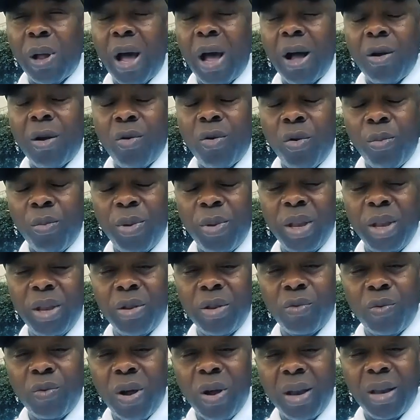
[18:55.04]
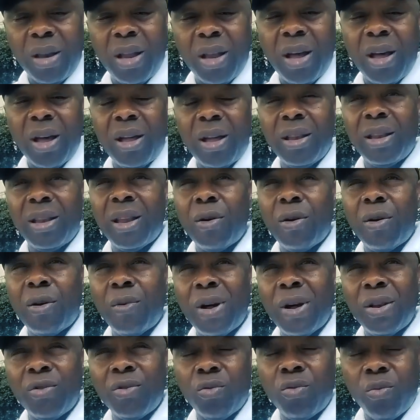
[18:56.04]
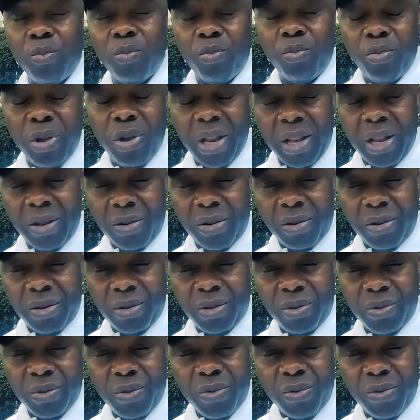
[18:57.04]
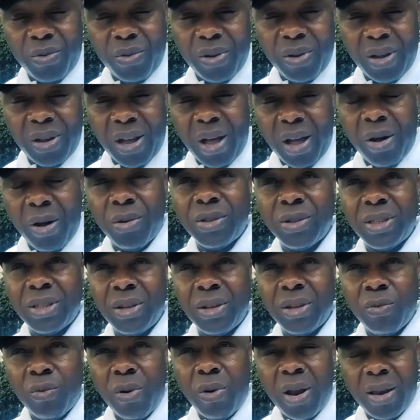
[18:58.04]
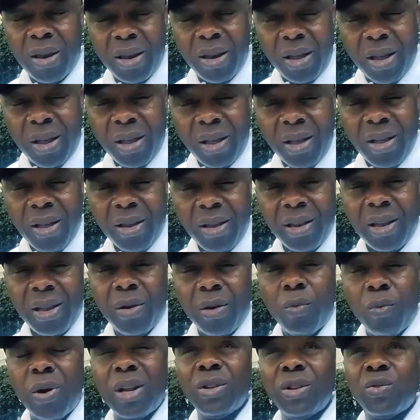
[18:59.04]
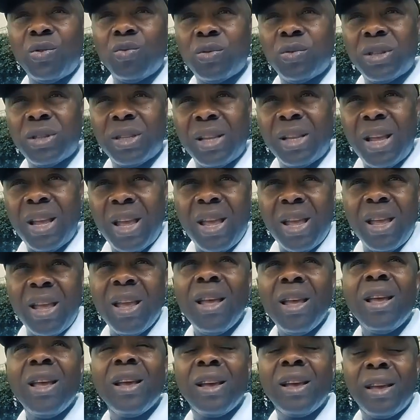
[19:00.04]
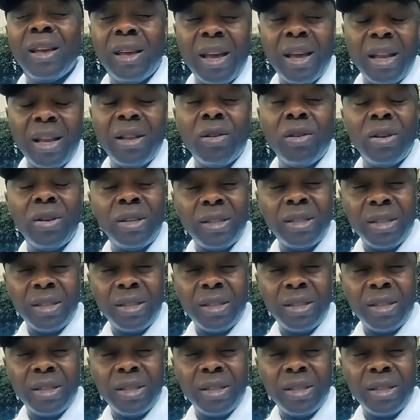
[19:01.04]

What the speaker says: are coming in Rwanda. They want to build also house in Rwanda. They want to stay, get a